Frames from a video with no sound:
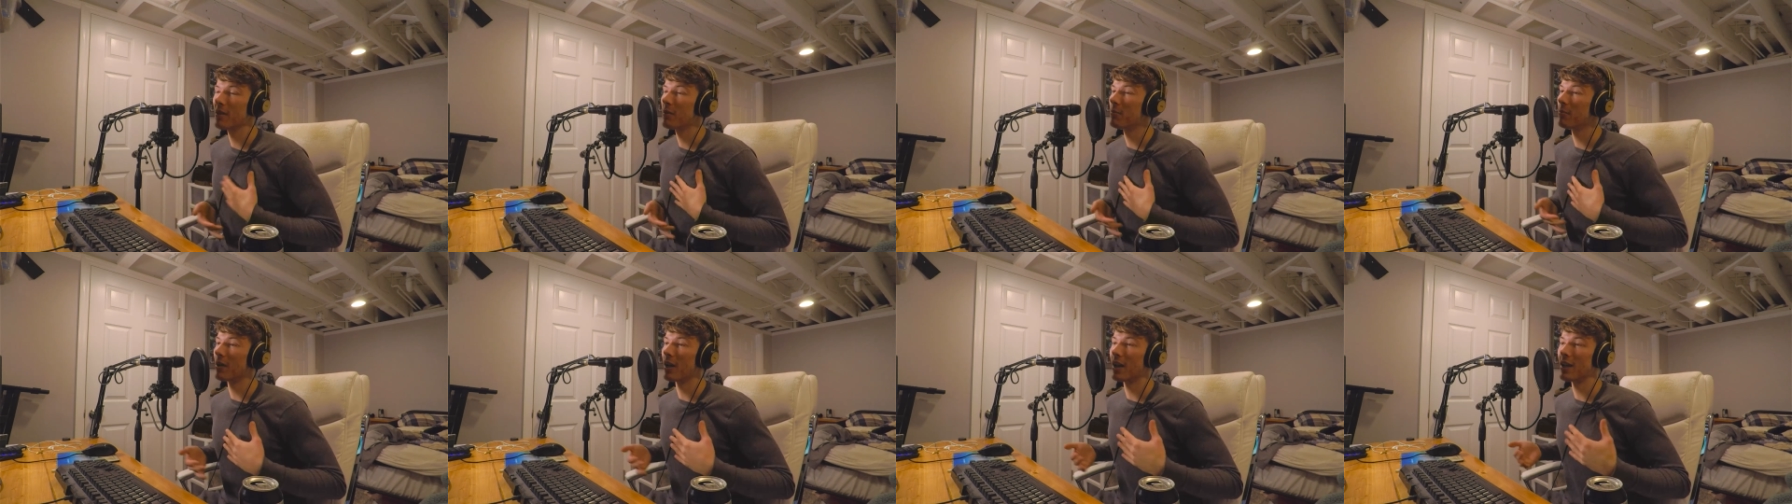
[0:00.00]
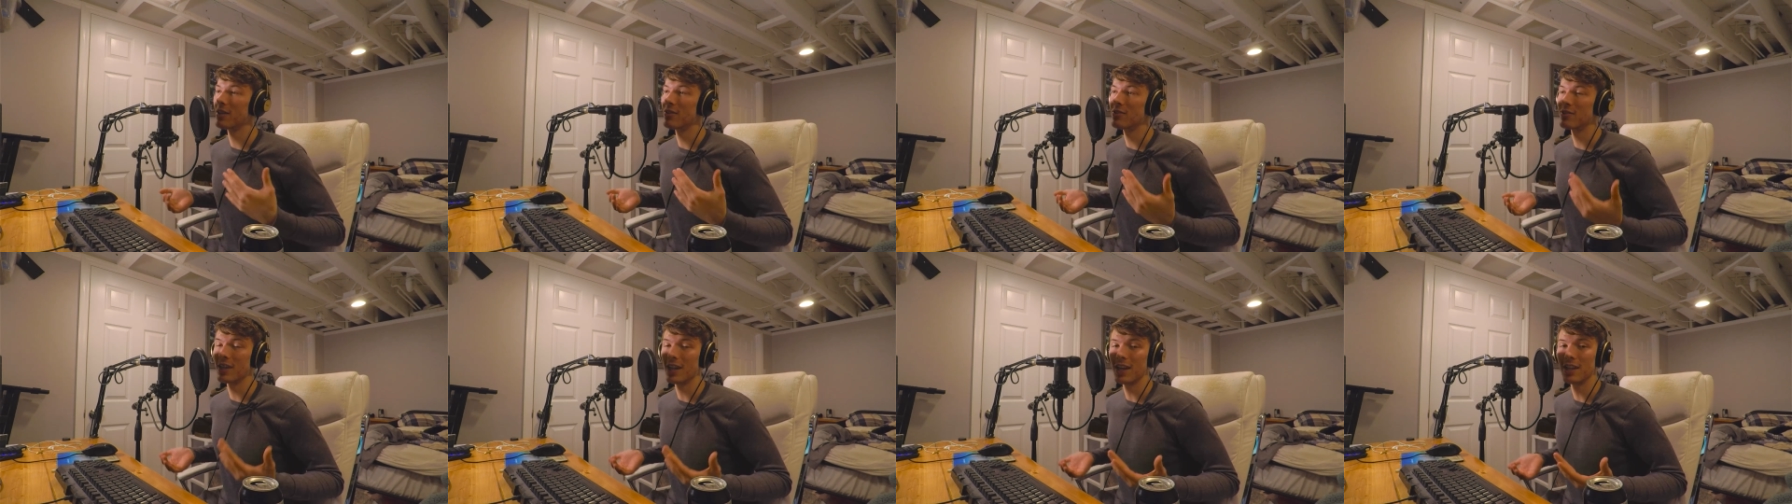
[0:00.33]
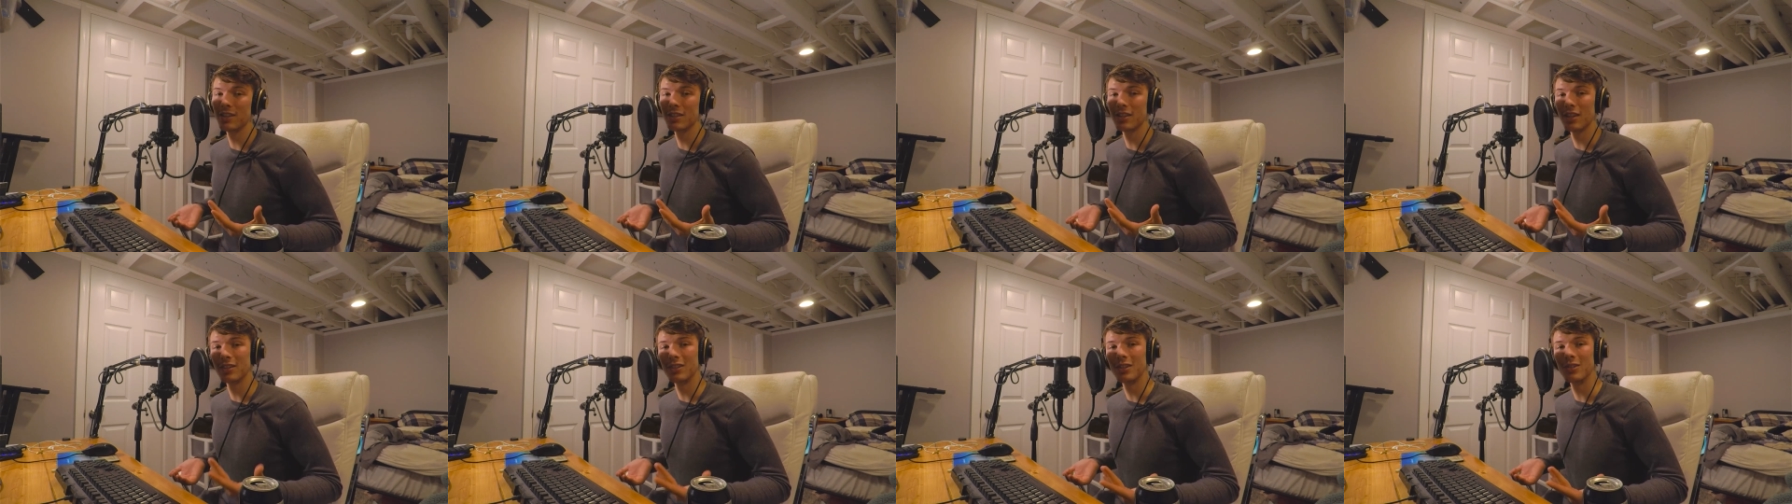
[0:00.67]
But I use
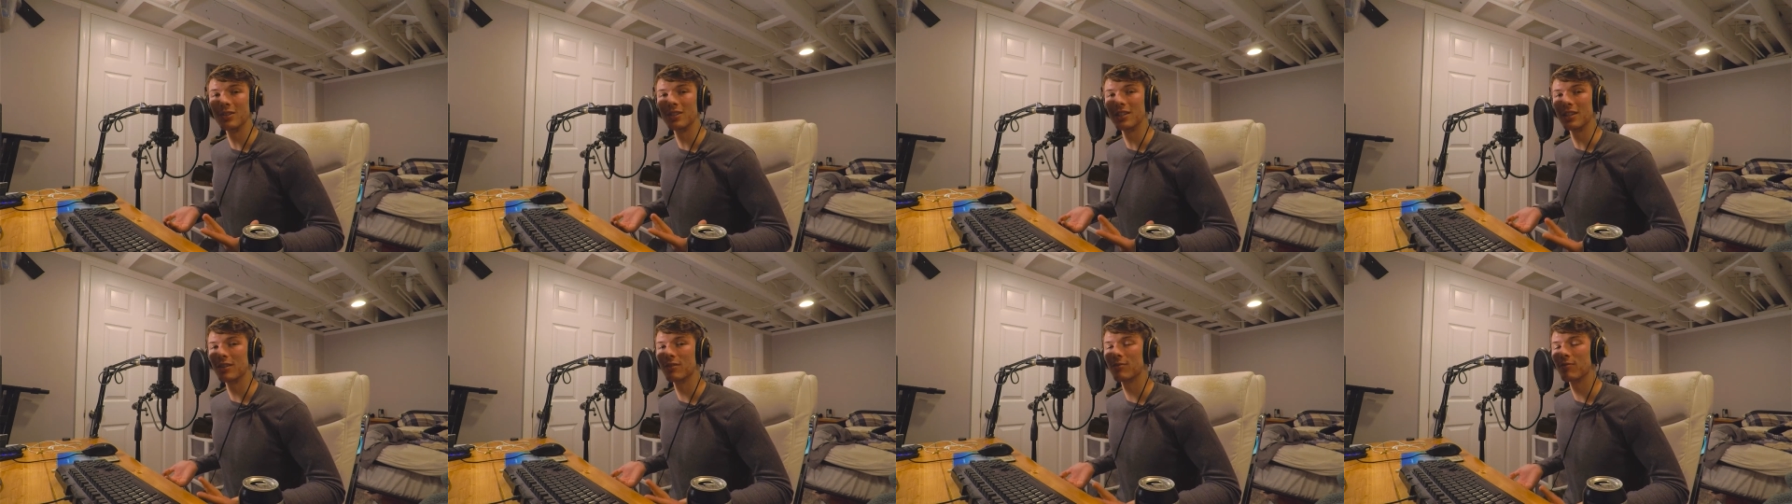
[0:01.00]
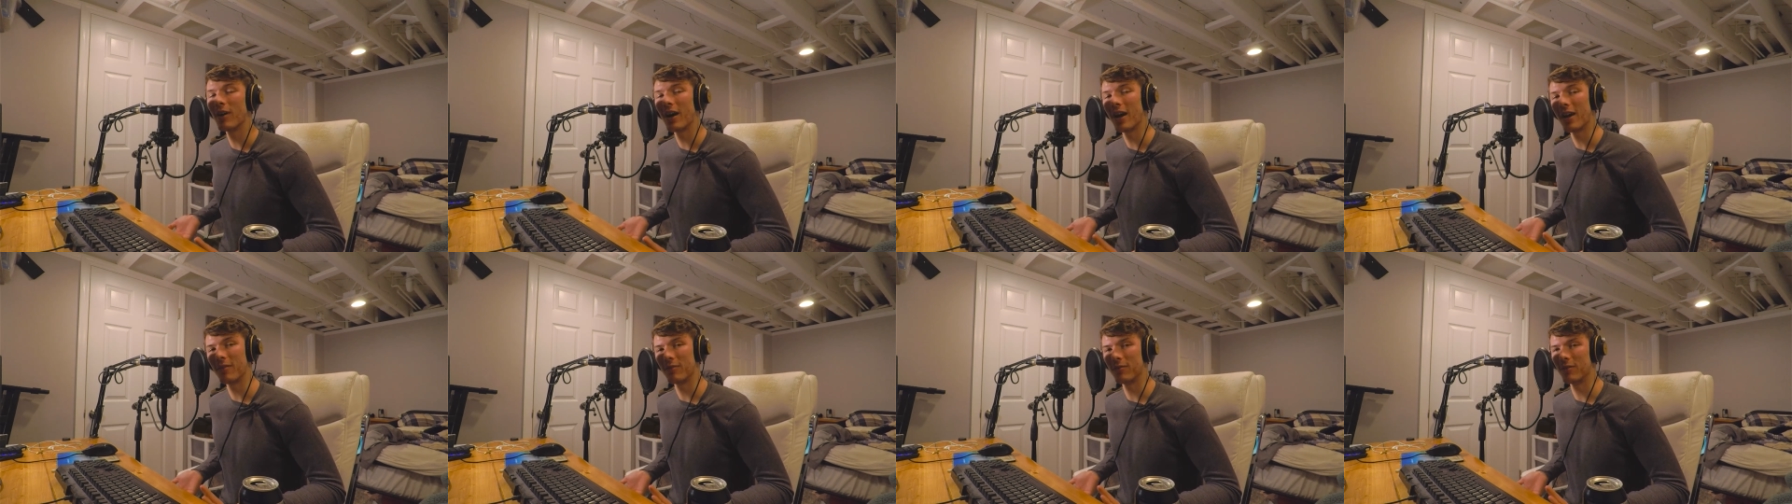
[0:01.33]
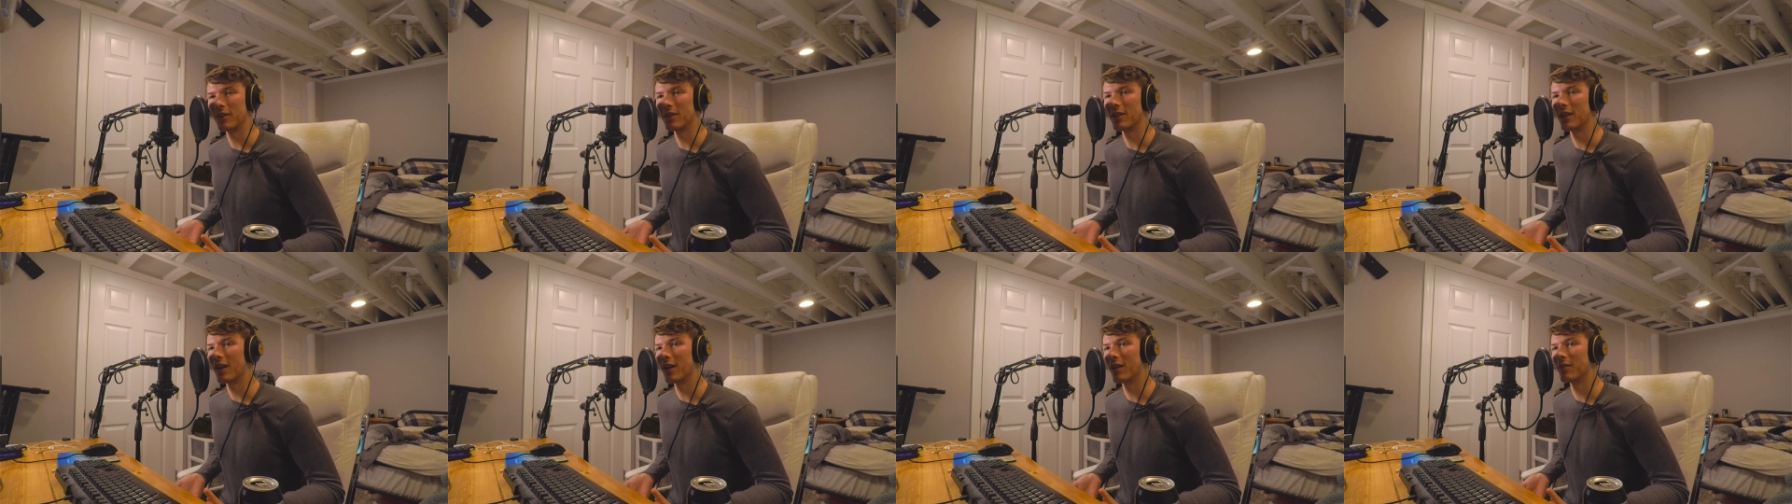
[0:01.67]
H.265
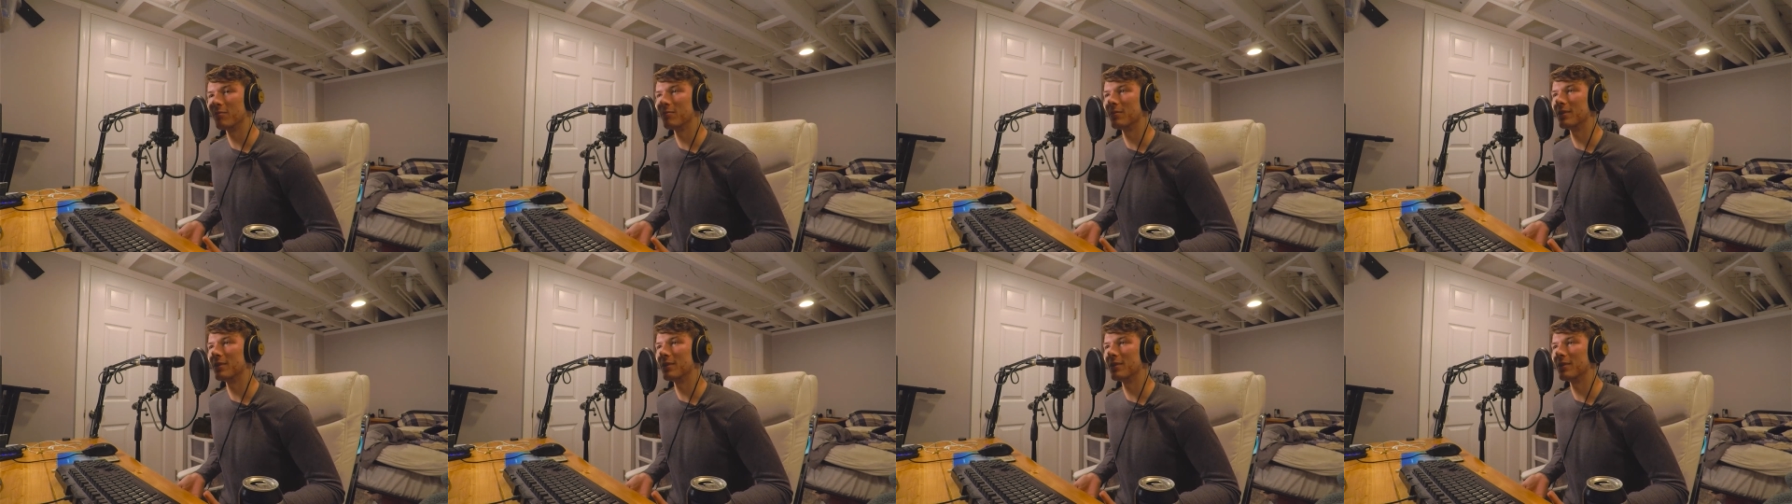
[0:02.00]
right now